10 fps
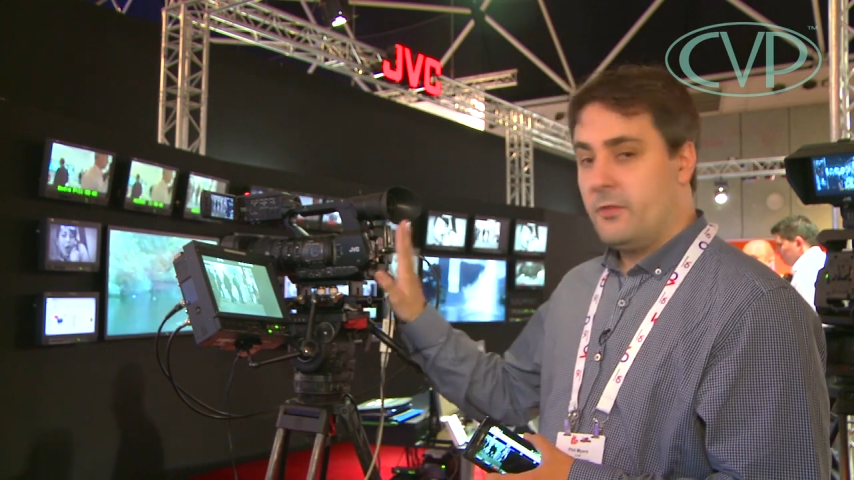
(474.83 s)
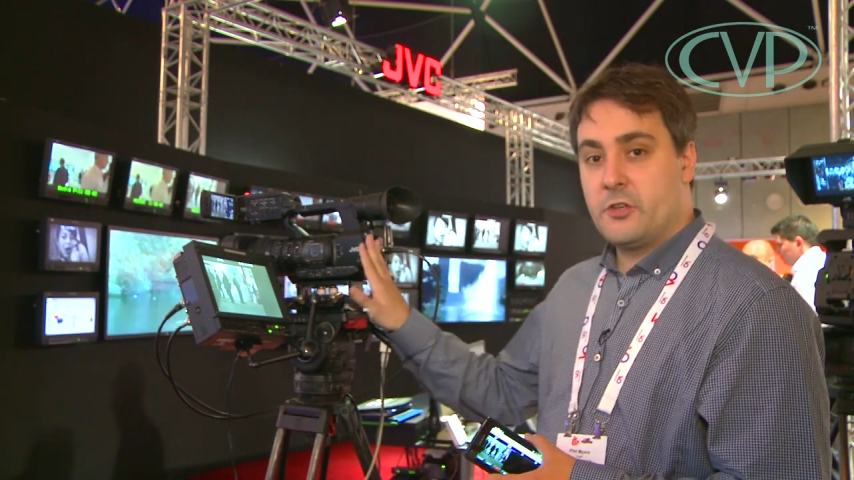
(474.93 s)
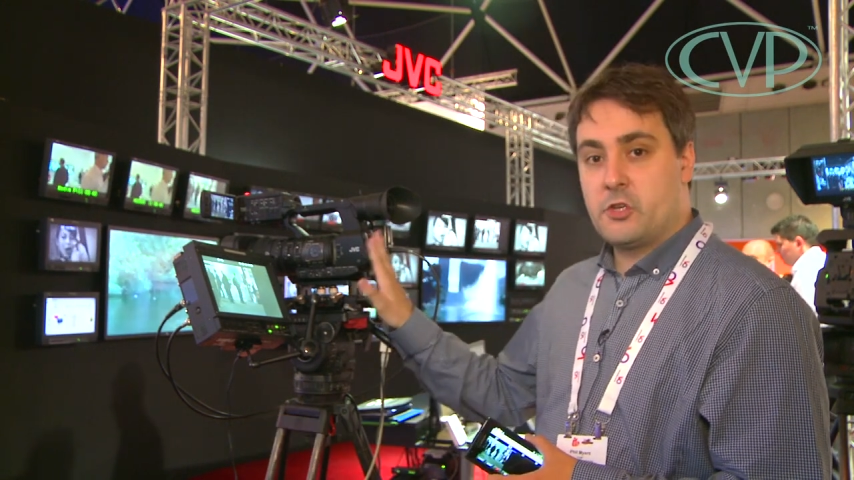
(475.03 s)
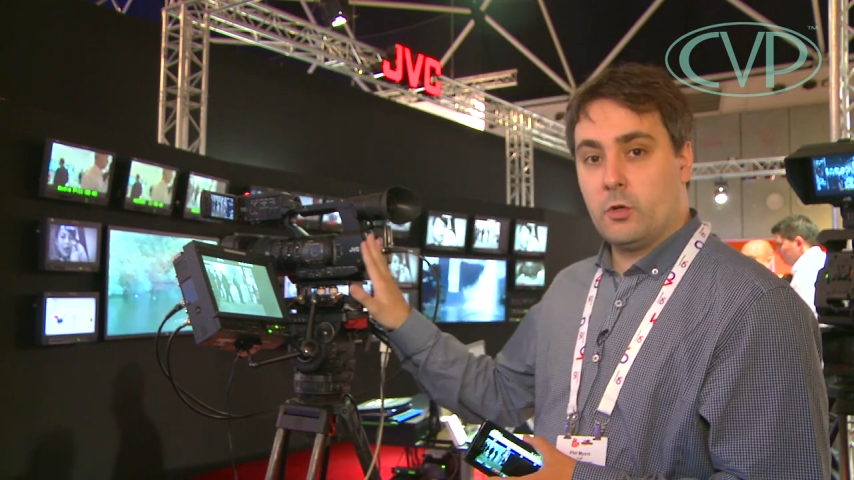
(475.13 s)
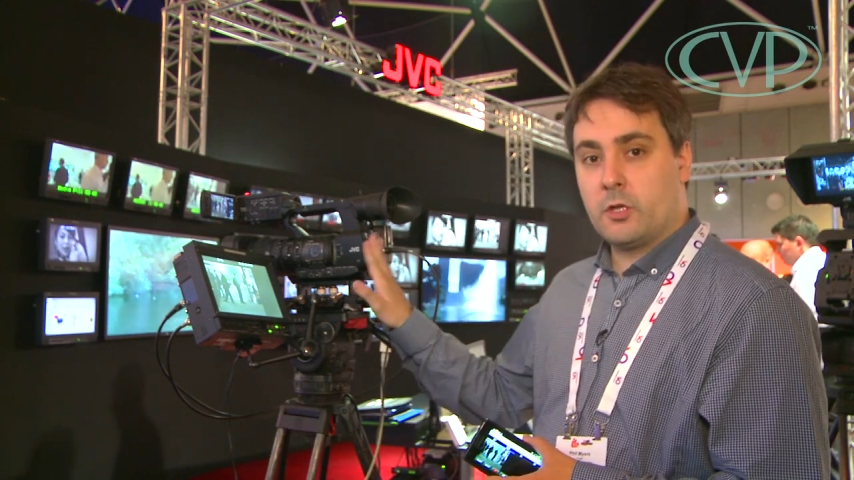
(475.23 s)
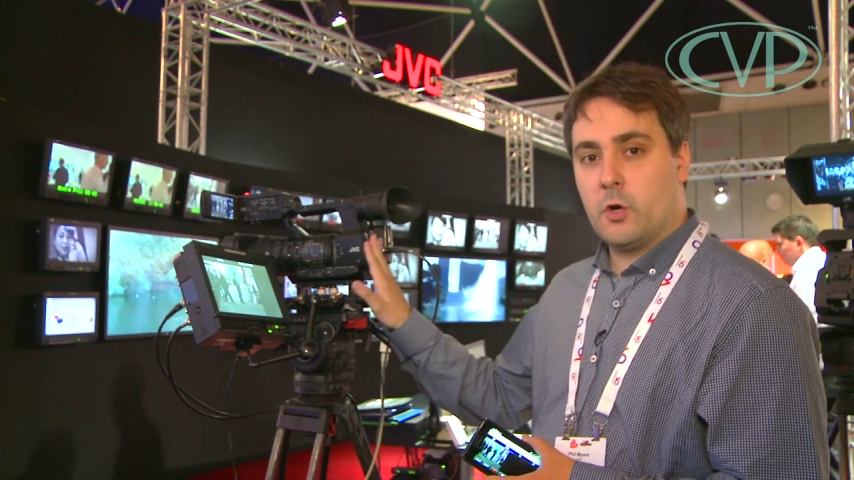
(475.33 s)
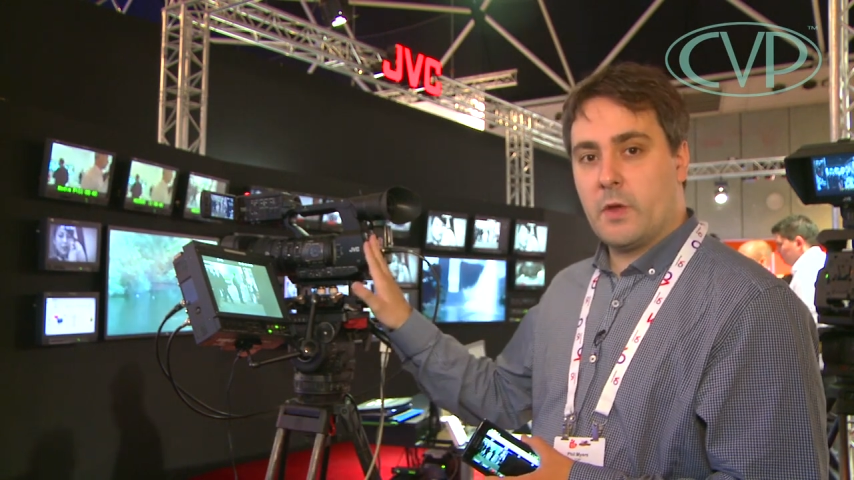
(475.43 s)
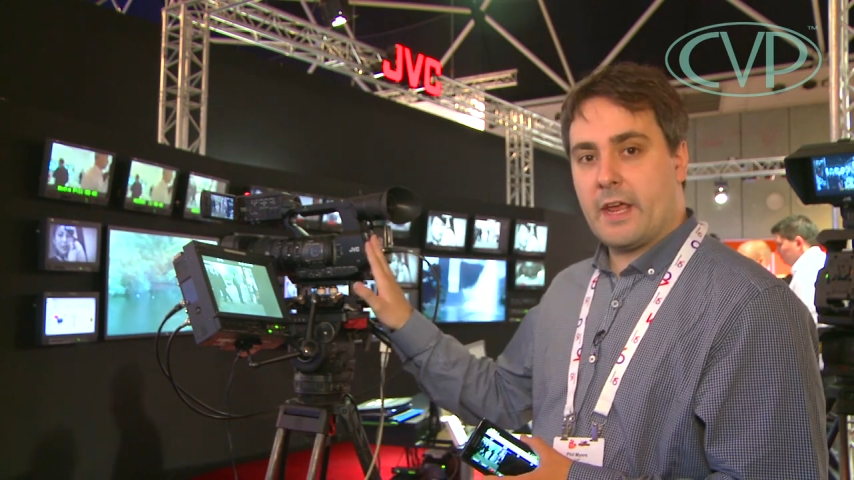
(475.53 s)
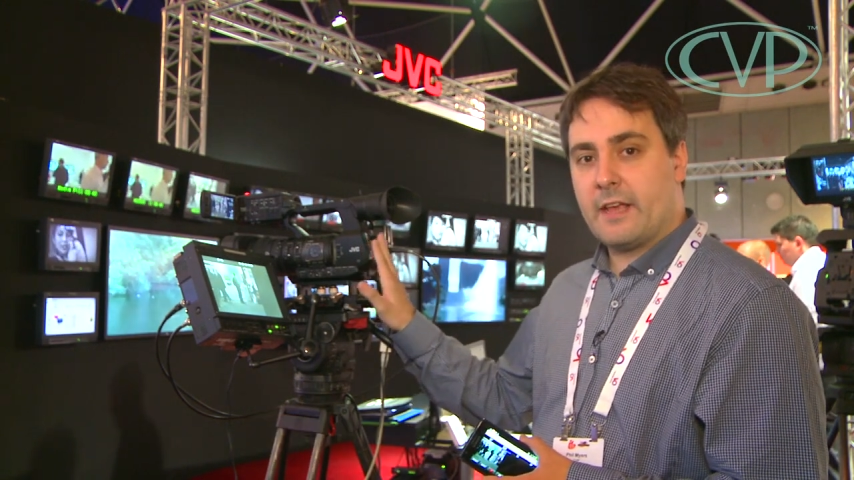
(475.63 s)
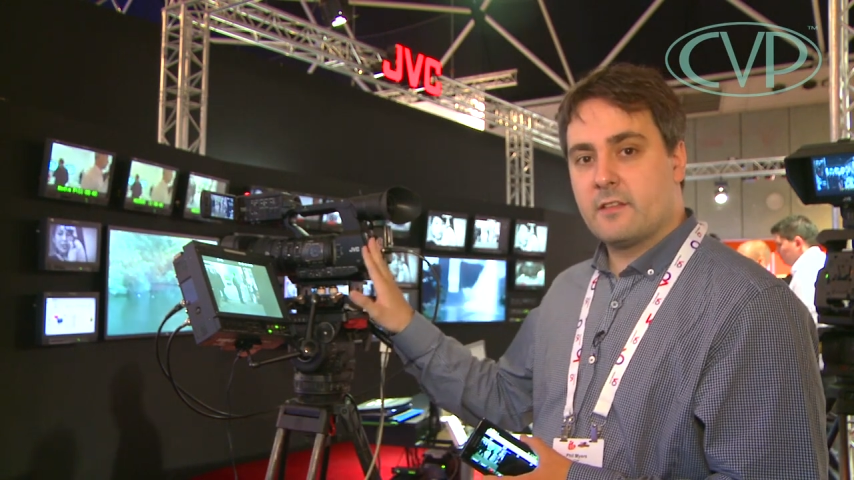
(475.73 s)
The dual
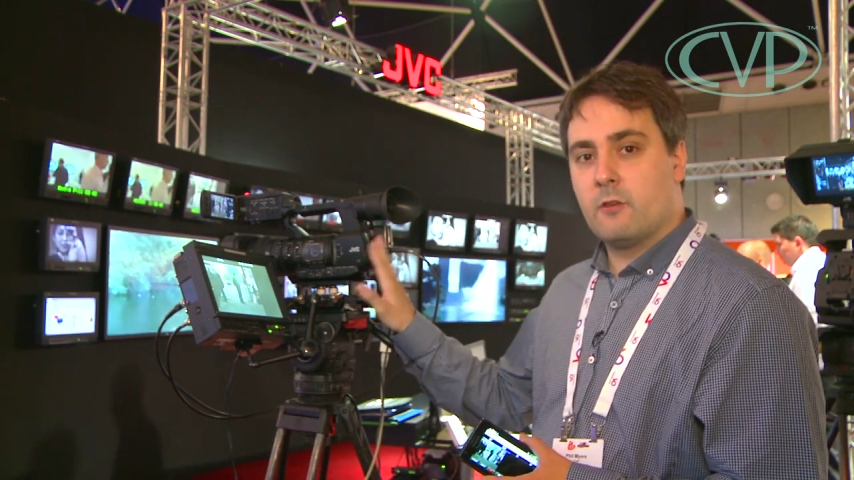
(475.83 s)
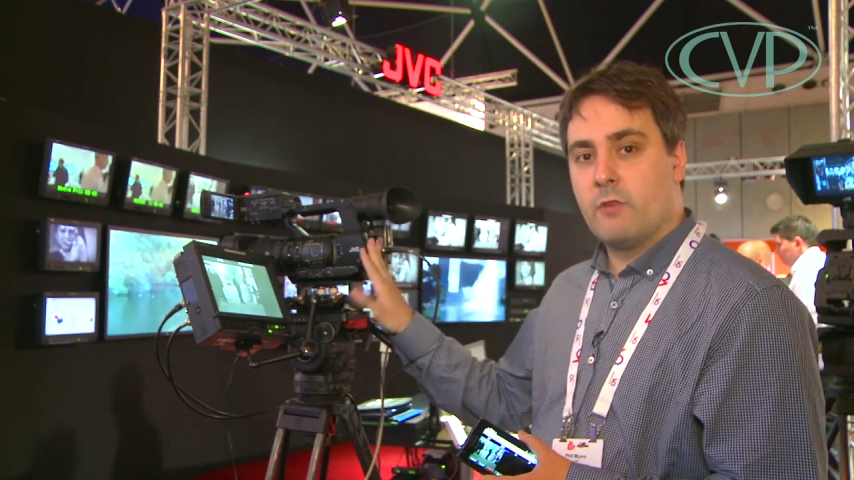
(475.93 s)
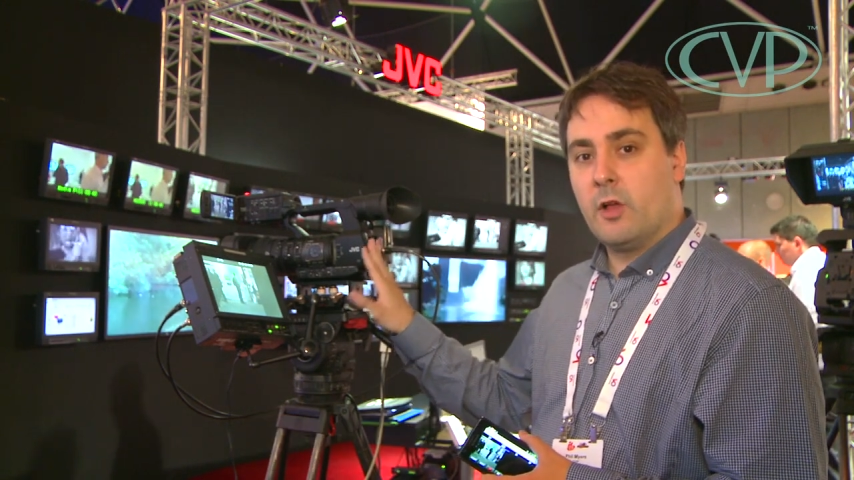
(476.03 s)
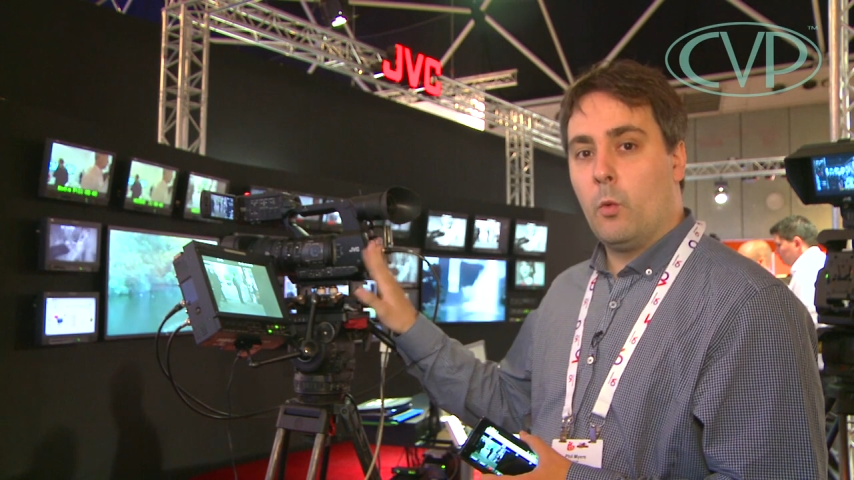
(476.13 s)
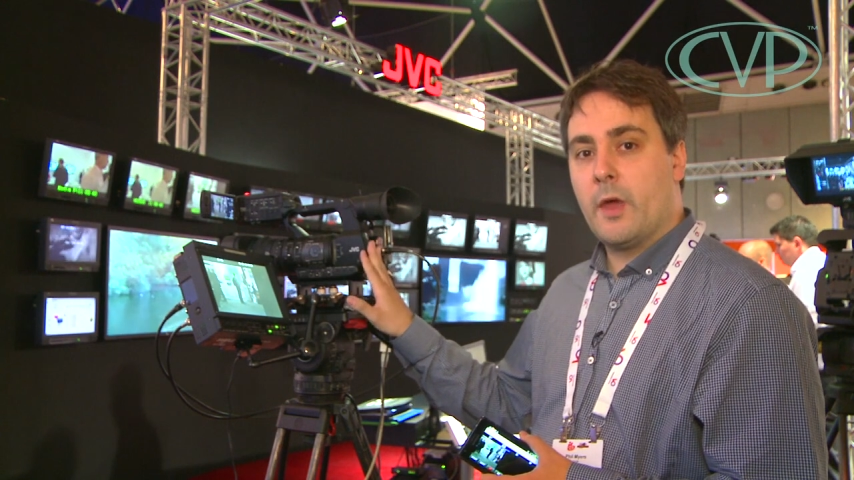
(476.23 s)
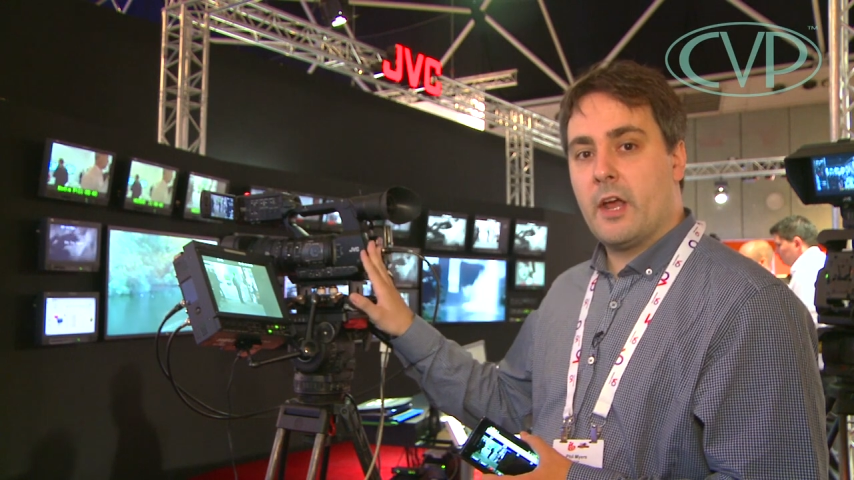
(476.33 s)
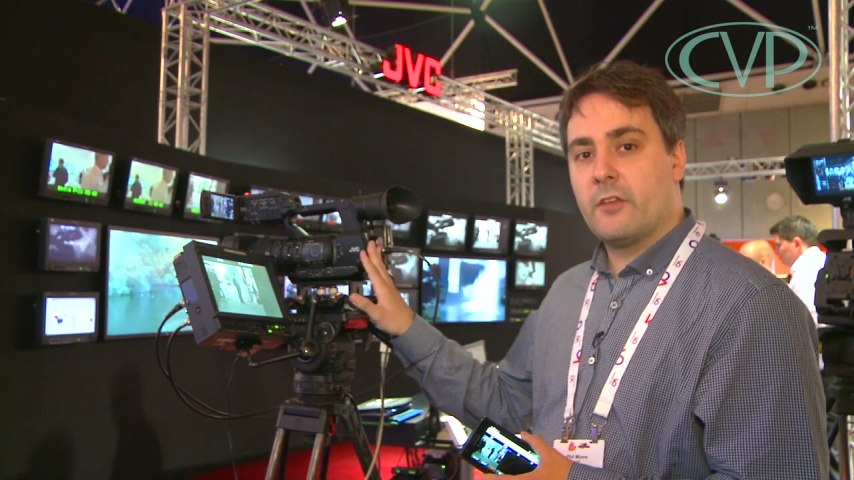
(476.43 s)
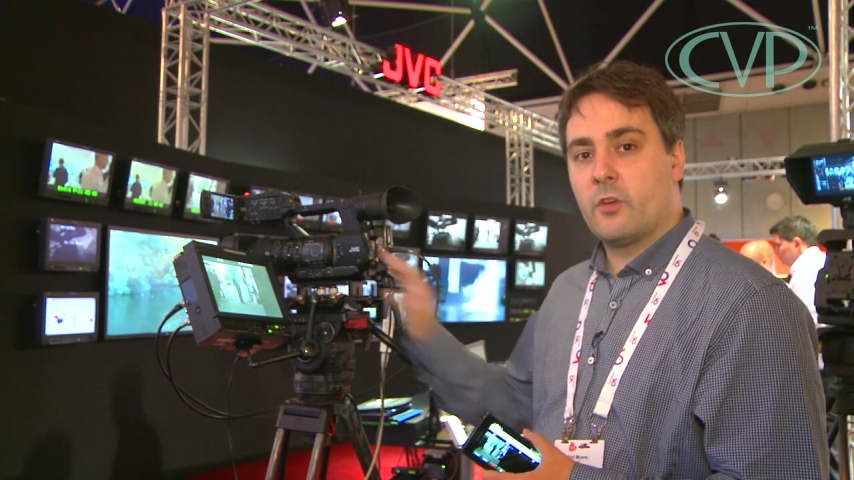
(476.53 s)
codec is a real winner.